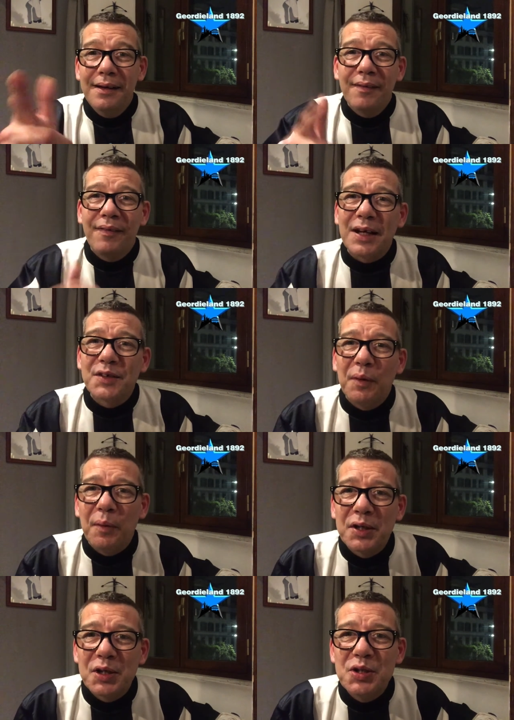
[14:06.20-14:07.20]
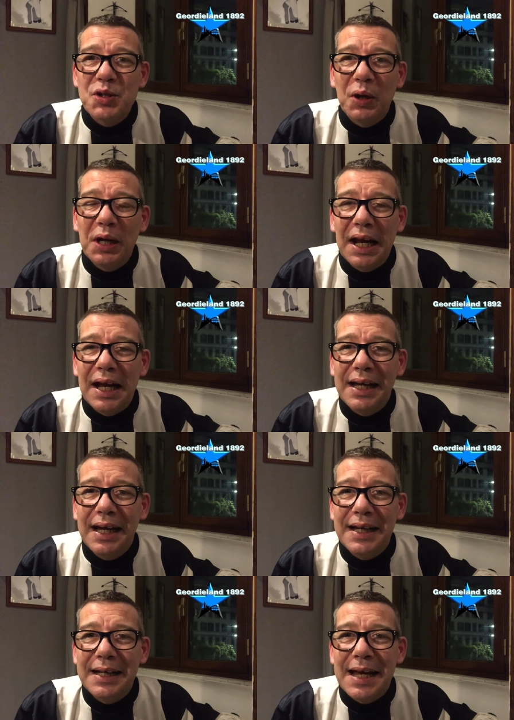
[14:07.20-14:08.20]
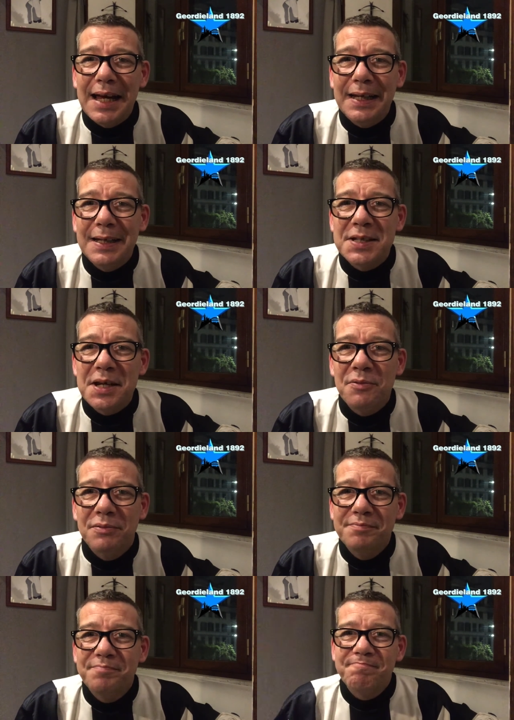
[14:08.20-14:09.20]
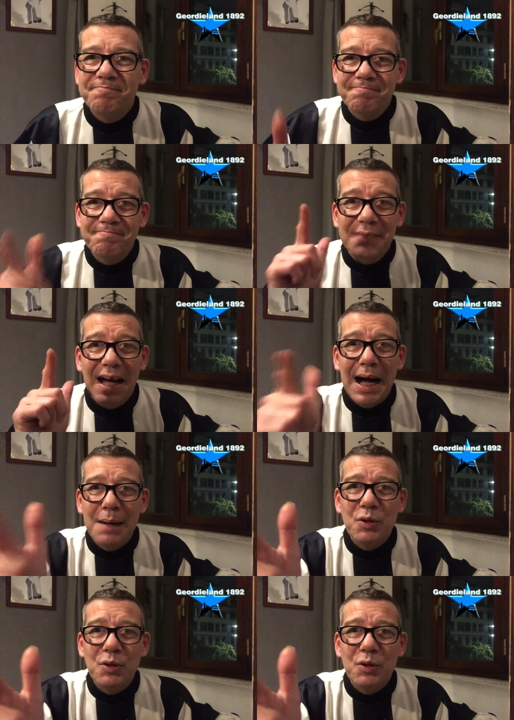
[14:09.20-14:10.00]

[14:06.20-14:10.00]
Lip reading: thanks for watching Geordieland 1892. I'm